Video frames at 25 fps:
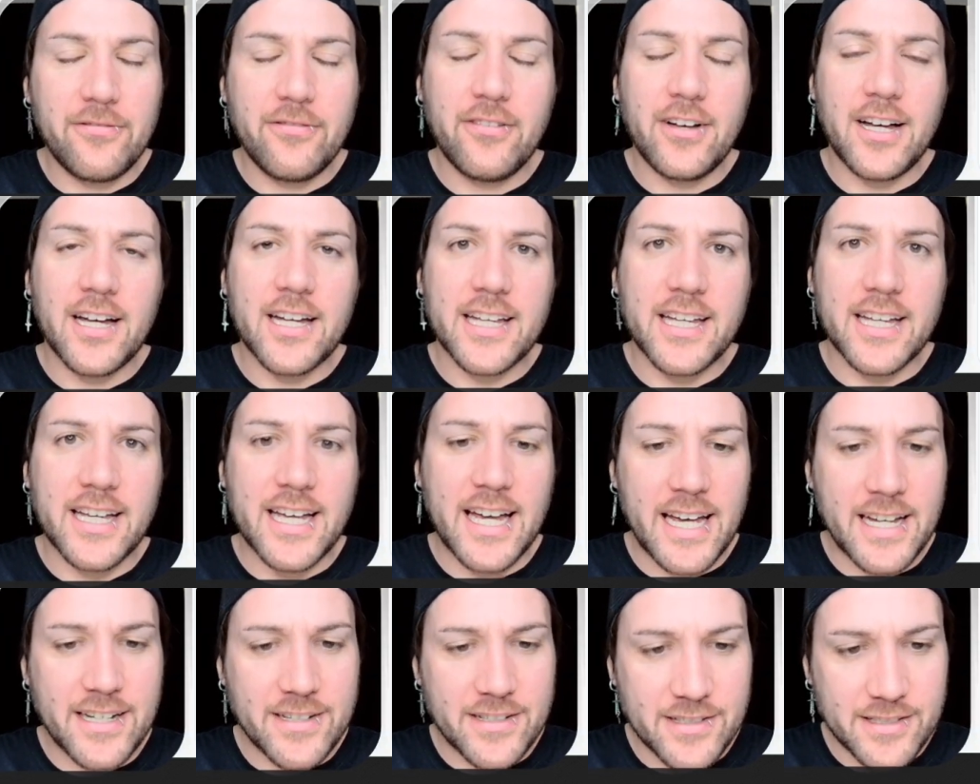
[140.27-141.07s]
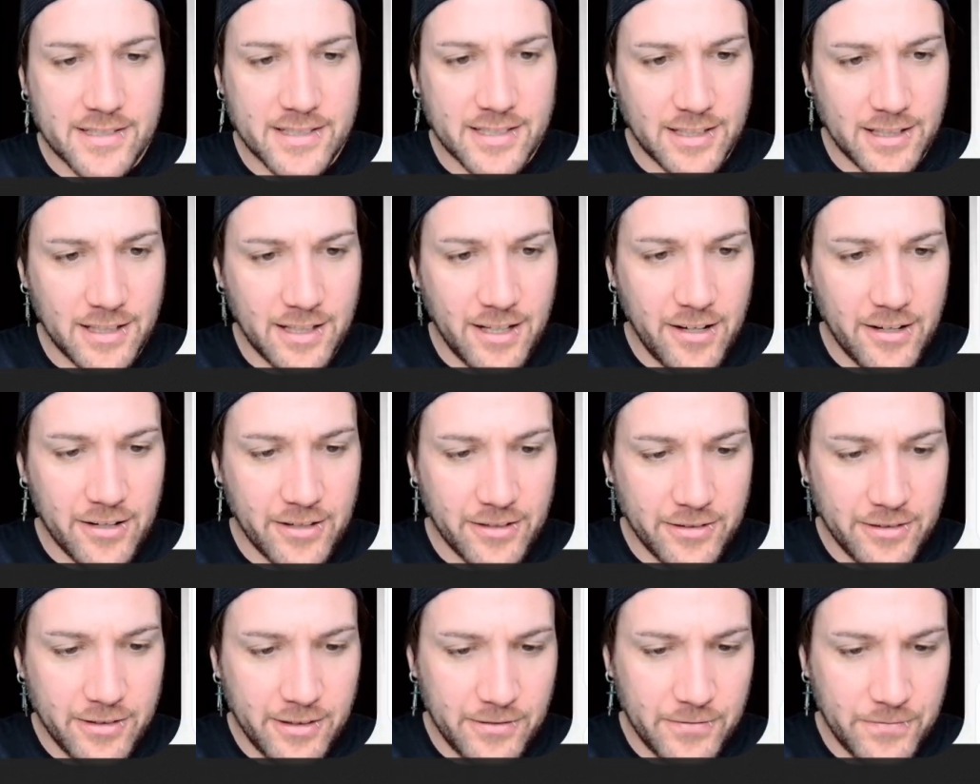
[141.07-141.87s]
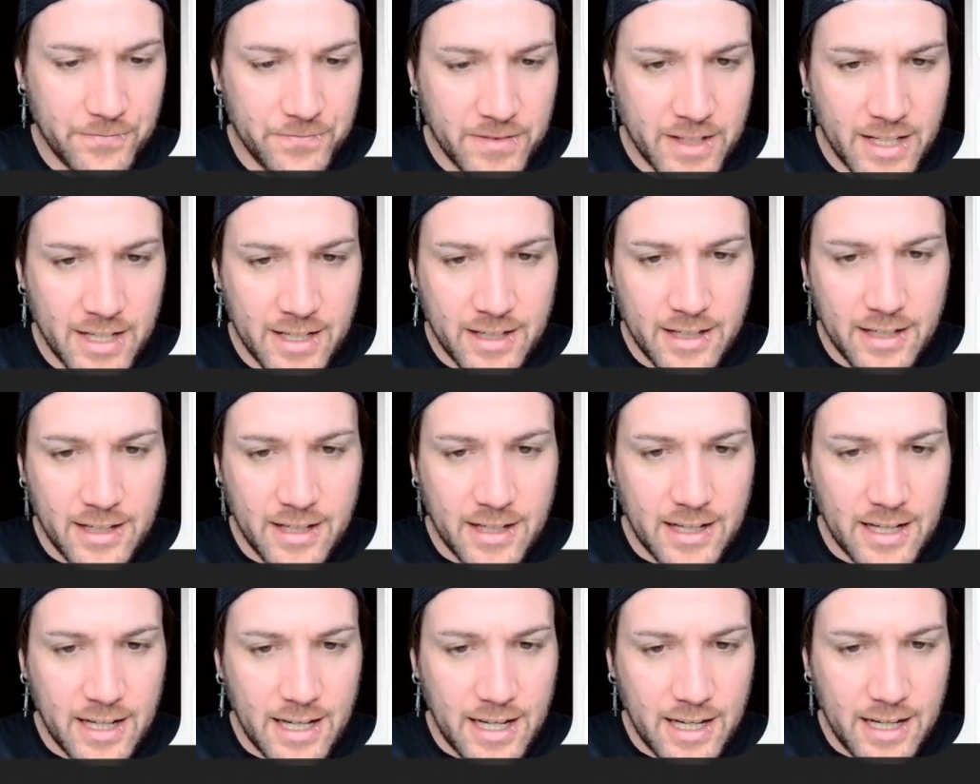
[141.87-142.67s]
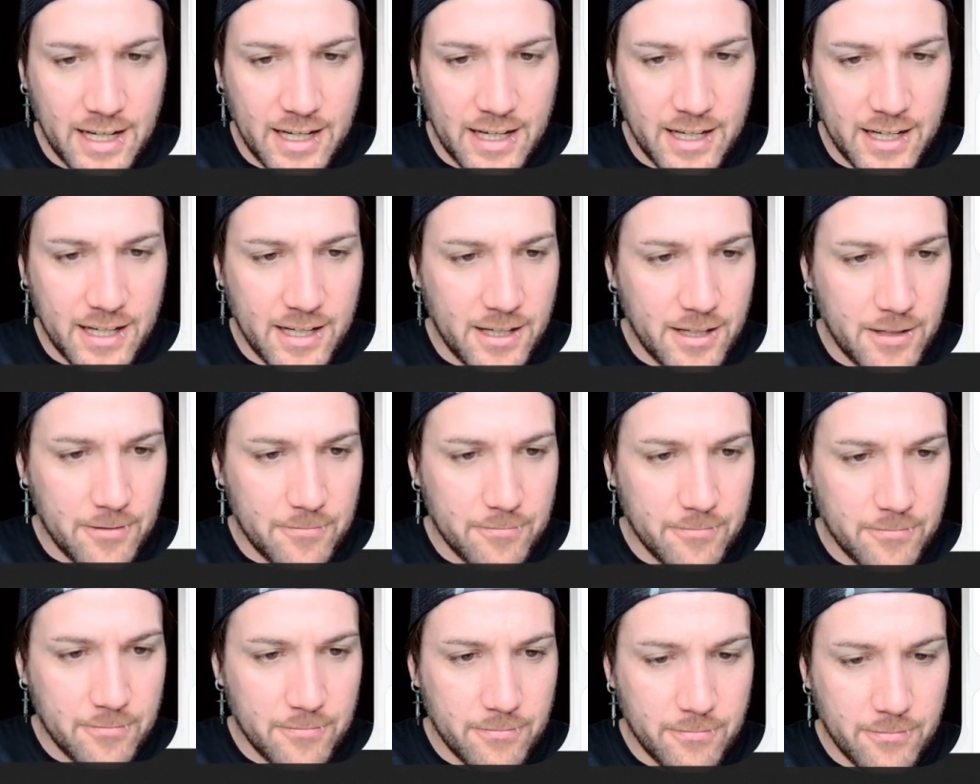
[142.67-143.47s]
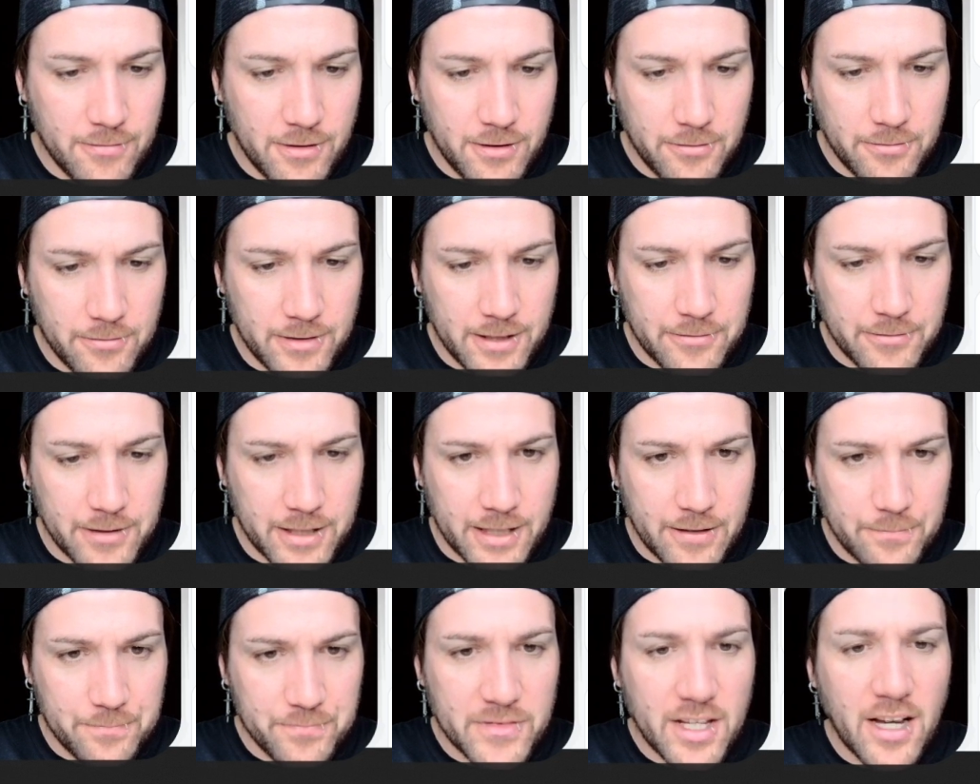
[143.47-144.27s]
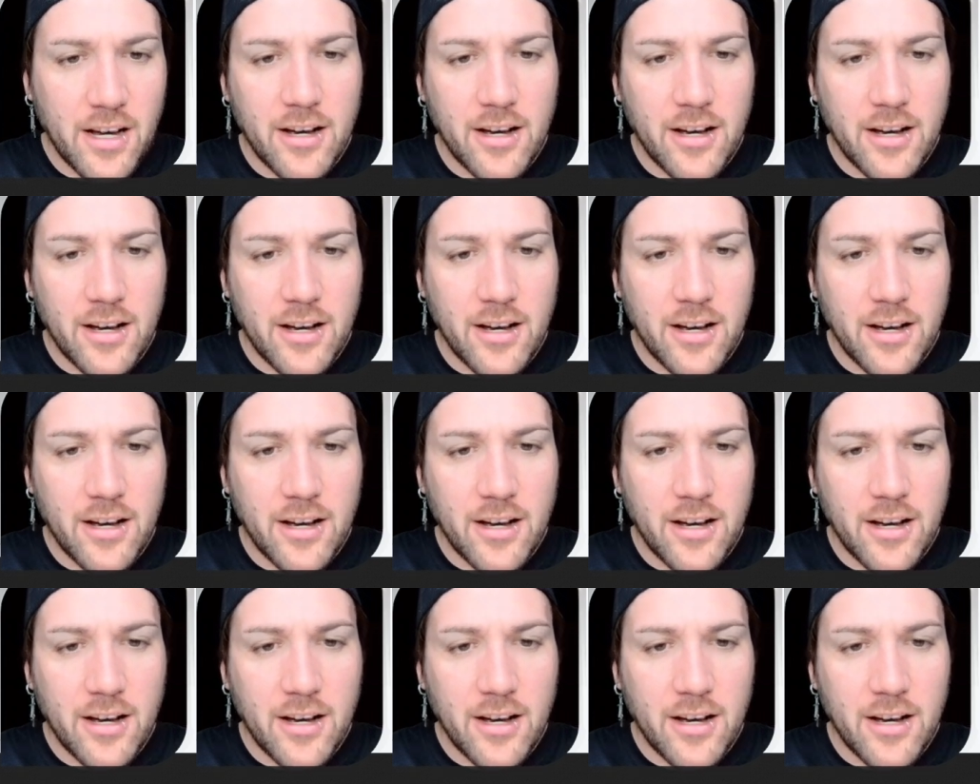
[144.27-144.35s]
fucking ages to load, um, oh, there we go.